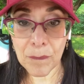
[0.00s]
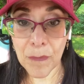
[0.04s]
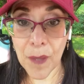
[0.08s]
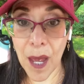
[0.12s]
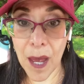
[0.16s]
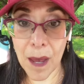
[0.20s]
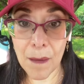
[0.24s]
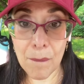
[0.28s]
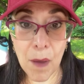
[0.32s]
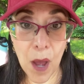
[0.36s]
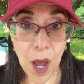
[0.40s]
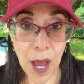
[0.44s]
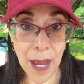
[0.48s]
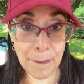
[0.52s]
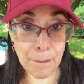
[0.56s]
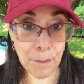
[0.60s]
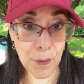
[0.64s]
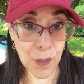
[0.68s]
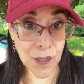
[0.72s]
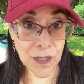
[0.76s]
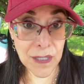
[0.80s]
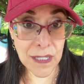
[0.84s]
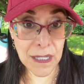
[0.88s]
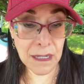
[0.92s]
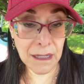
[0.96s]
I
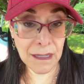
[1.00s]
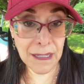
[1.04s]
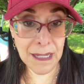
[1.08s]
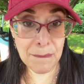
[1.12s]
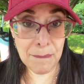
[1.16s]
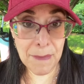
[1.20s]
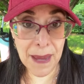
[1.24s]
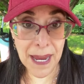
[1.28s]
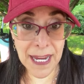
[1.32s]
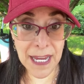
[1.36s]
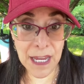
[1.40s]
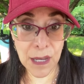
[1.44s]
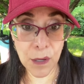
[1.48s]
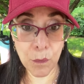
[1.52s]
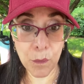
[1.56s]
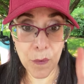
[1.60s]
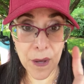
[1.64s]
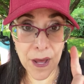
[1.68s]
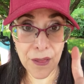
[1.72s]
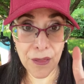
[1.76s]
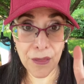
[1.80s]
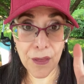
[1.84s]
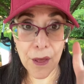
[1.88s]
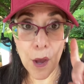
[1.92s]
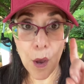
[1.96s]
personally make it
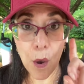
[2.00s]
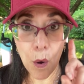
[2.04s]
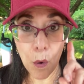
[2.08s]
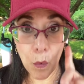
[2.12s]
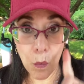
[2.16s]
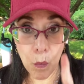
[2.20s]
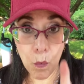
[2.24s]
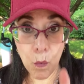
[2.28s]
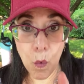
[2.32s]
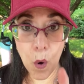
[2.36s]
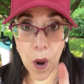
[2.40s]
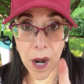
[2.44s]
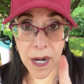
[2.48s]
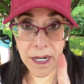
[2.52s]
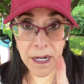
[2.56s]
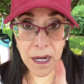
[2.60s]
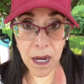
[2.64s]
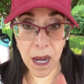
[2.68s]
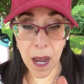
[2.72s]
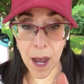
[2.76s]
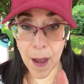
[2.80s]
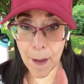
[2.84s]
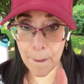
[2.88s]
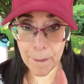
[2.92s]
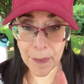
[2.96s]
with 1
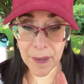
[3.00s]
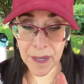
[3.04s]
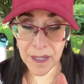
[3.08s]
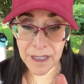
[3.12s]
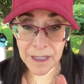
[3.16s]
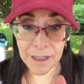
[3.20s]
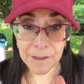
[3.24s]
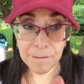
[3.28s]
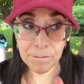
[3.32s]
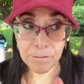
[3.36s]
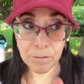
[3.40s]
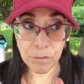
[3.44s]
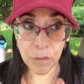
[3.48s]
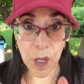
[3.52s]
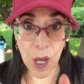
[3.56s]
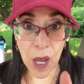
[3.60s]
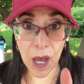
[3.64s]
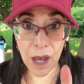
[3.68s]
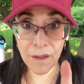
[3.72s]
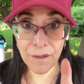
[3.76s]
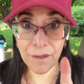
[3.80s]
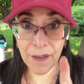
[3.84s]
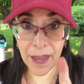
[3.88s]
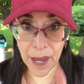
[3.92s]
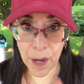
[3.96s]
cup
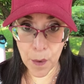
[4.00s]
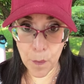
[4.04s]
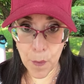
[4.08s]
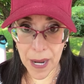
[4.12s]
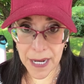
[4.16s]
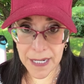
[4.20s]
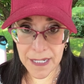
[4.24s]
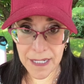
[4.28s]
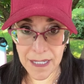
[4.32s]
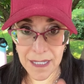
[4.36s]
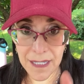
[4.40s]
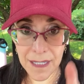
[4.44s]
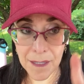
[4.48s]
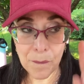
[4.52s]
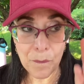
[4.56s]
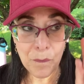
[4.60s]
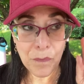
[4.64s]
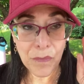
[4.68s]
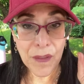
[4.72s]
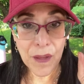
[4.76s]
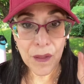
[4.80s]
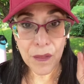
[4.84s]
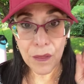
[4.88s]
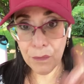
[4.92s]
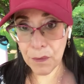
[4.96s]
of egg whites,
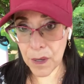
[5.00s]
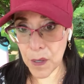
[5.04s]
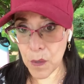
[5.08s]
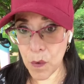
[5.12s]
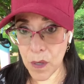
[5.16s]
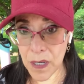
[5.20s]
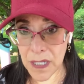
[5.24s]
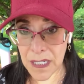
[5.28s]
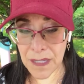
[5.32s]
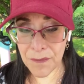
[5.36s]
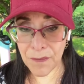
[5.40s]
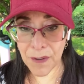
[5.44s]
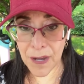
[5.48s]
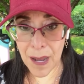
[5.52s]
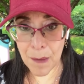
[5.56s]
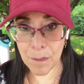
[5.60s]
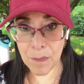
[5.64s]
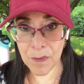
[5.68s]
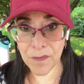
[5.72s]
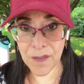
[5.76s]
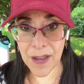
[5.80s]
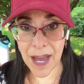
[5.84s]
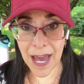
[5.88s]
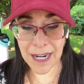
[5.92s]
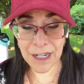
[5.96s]
3/4 of a cup
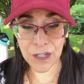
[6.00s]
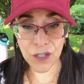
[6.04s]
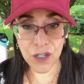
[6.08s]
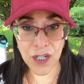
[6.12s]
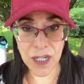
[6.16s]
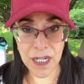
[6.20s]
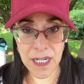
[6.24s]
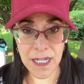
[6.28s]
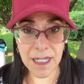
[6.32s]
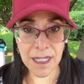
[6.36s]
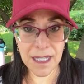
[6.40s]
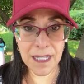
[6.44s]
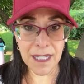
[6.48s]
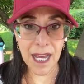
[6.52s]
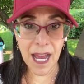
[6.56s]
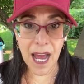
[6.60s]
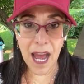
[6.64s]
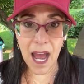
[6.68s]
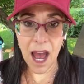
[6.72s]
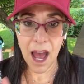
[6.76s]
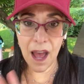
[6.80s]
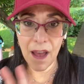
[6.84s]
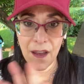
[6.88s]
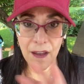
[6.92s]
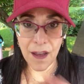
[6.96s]
of cottage cheese,
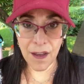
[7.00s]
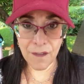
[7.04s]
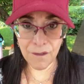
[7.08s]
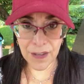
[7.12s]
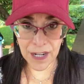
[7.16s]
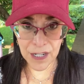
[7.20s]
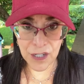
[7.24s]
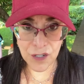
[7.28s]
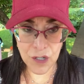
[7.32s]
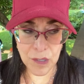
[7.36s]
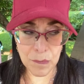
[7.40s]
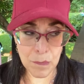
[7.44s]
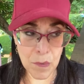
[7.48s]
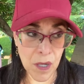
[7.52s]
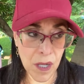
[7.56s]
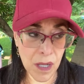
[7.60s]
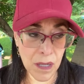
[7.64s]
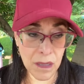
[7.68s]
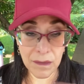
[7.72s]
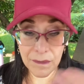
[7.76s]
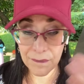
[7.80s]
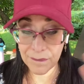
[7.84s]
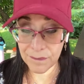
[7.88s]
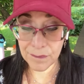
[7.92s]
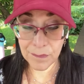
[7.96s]
a
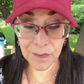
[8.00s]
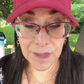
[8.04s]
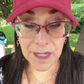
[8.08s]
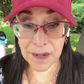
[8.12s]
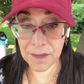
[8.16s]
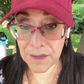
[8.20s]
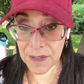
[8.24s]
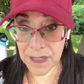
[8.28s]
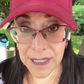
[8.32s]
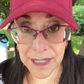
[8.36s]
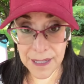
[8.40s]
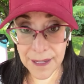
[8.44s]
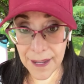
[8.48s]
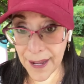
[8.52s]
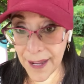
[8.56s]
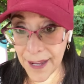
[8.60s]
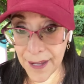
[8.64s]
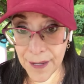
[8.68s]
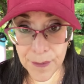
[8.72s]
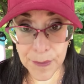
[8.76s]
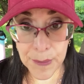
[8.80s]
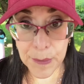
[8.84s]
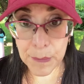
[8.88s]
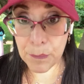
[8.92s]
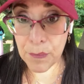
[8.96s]
vegetable, whatever's in the
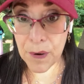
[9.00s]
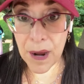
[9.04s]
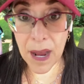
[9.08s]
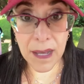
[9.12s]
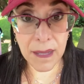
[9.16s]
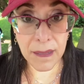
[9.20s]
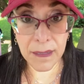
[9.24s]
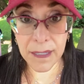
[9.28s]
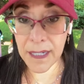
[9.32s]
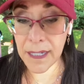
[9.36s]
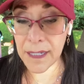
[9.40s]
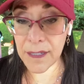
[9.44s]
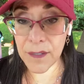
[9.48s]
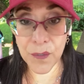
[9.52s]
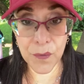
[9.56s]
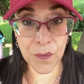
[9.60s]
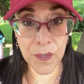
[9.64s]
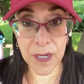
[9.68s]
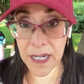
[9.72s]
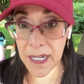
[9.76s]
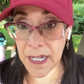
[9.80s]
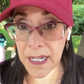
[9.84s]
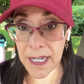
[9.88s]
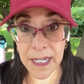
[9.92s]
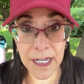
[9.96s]
house, broccoli,
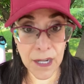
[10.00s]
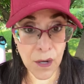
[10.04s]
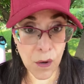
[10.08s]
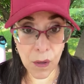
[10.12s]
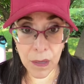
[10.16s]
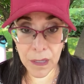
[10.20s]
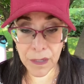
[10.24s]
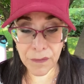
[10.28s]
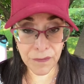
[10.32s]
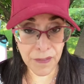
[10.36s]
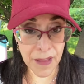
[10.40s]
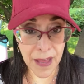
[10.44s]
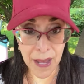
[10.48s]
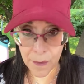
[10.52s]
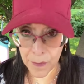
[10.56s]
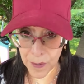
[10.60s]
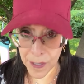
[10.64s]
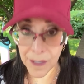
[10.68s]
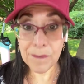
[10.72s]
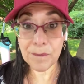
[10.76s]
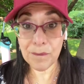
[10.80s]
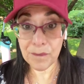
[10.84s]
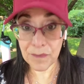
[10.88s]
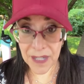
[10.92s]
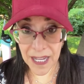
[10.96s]
zucchini,
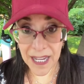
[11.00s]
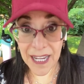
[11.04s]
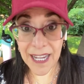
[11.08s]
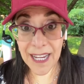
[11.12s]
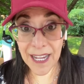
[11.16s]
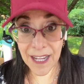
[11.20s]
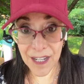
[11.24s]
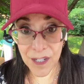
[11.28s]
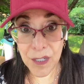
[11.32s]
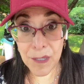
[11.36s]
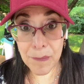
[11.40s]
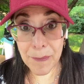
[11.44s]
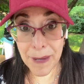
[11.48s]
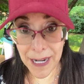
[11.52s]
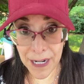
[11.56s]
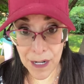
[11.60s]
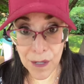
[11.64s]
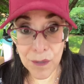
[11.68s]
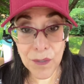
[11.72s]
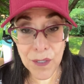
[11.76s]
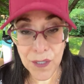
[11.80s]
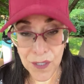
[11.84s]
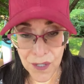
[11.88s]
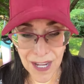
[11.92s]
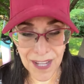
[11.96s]
cauliflower,
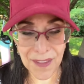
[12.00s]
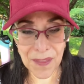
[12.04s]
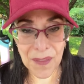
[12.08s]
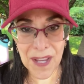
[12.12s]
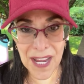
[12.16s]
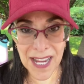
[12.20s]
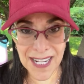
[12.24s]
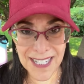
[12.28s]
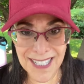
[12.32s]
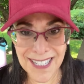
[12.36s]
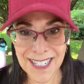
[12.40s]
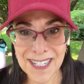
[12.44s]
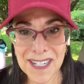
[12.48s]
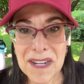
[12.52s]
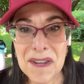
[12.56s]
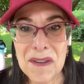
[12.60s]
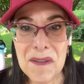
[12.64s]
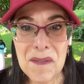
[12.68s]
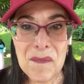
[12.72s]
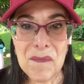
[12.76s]
tomatoes. You get the idea.